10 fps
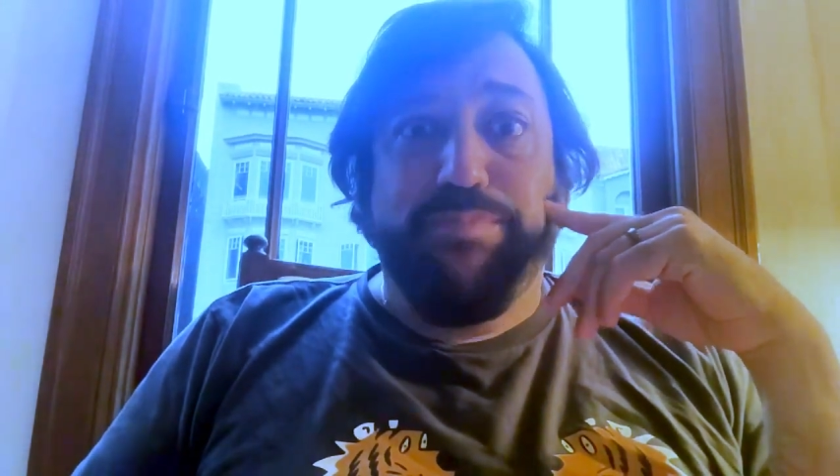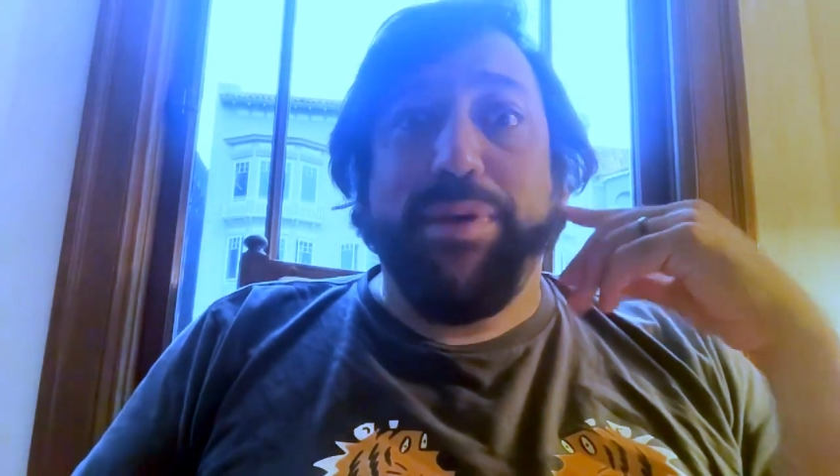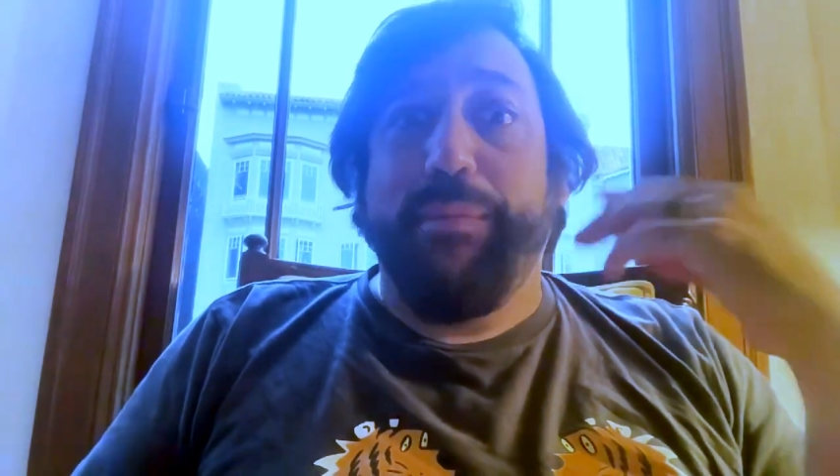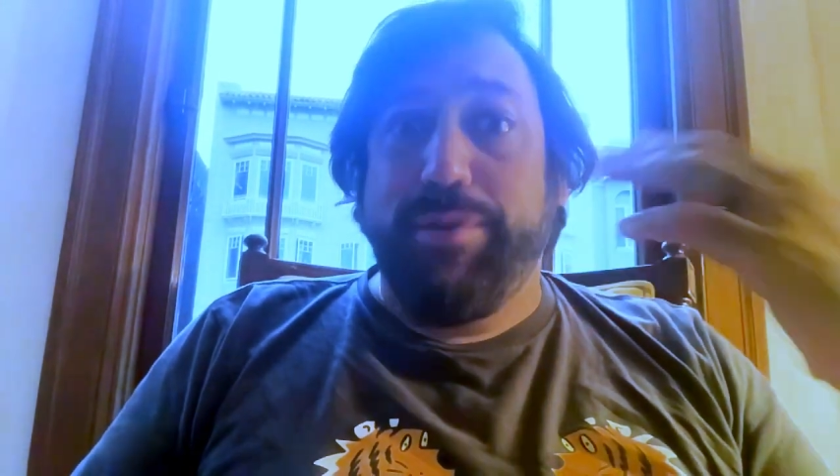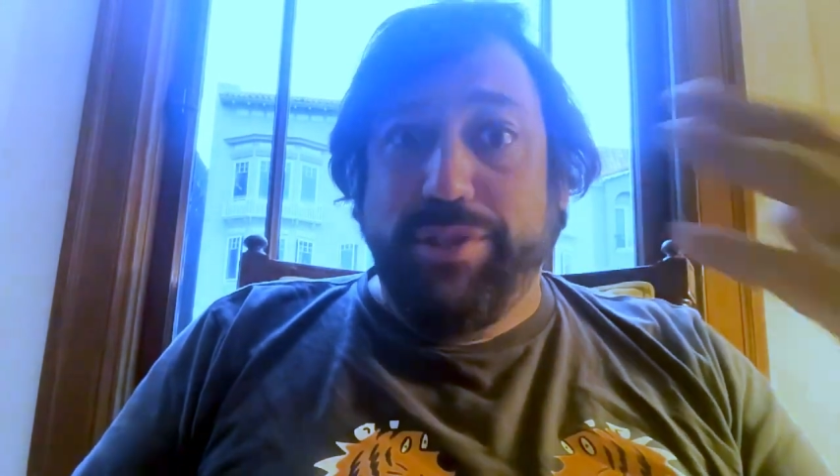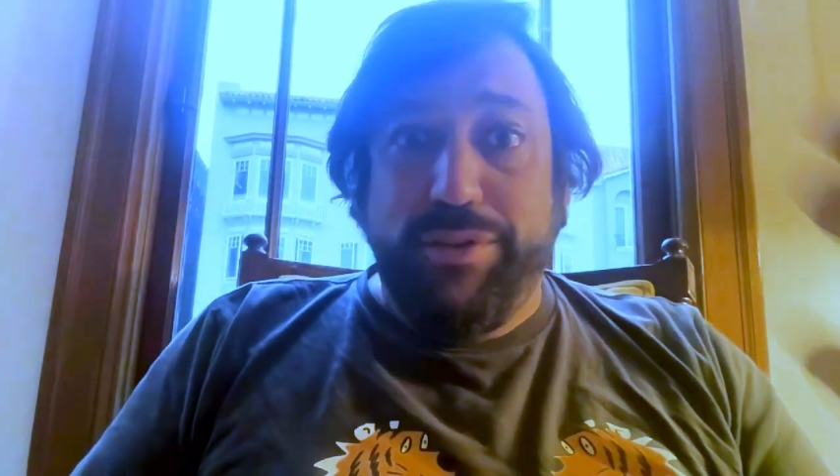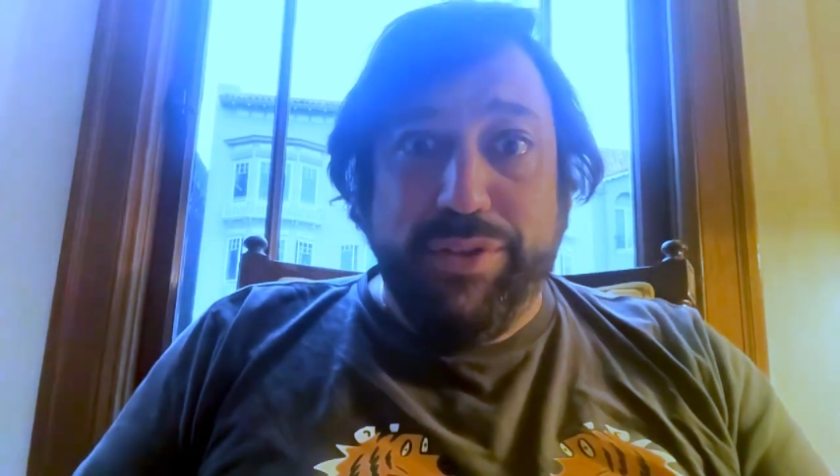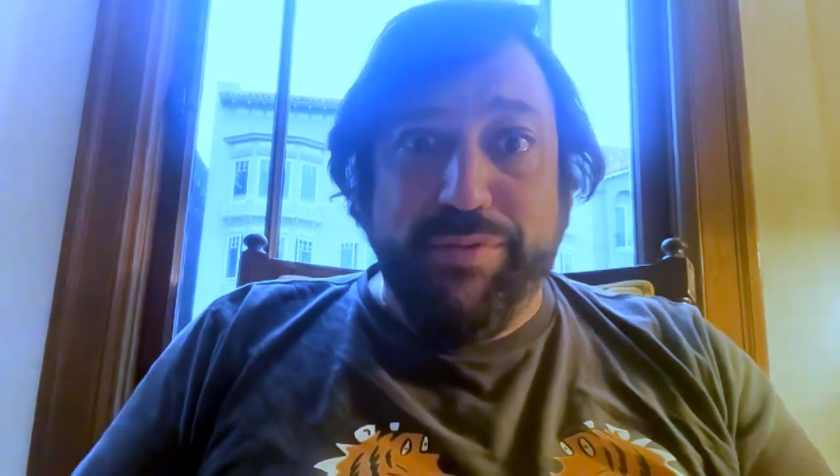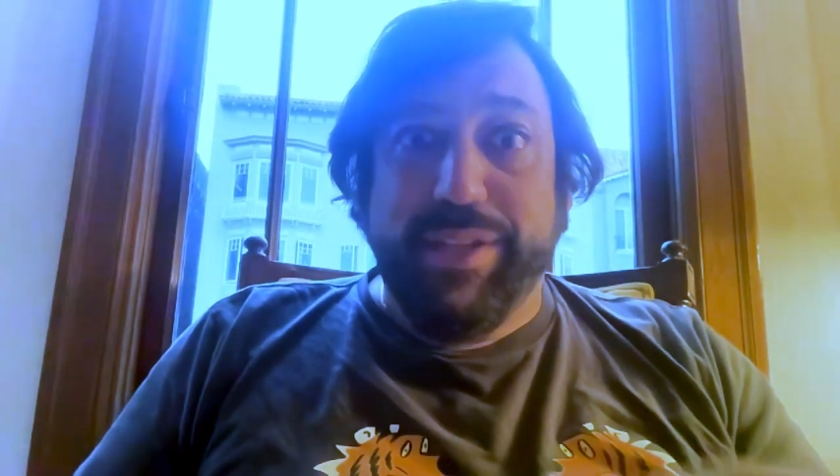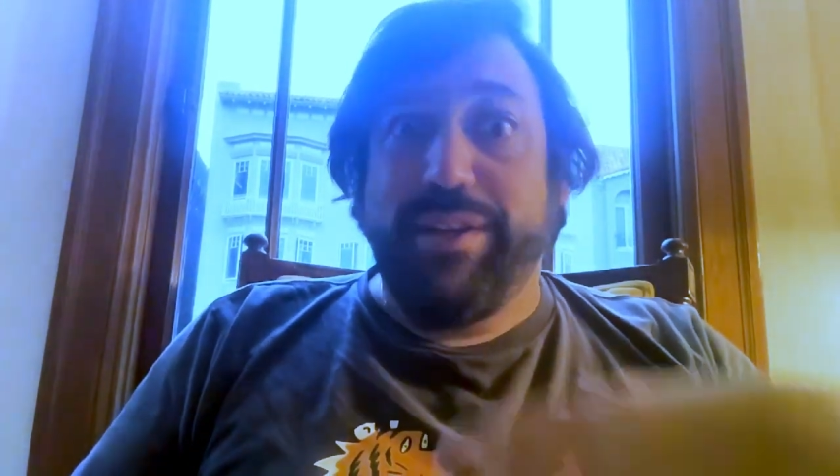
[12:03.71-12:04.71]

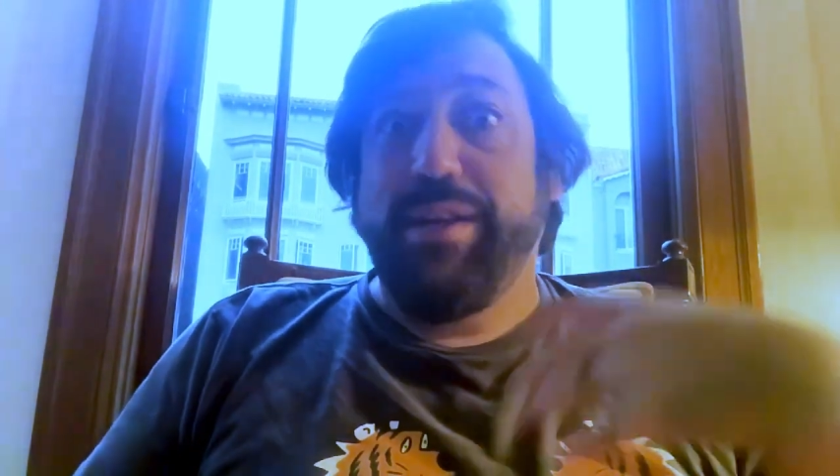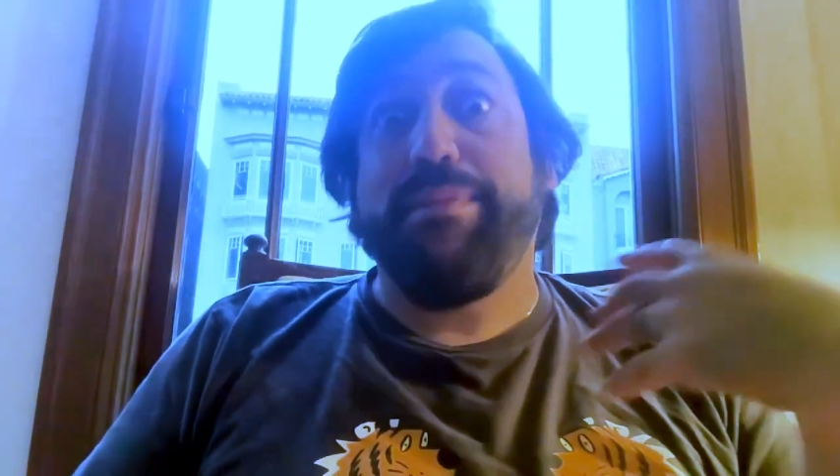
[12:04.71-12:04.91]
publishers, directly to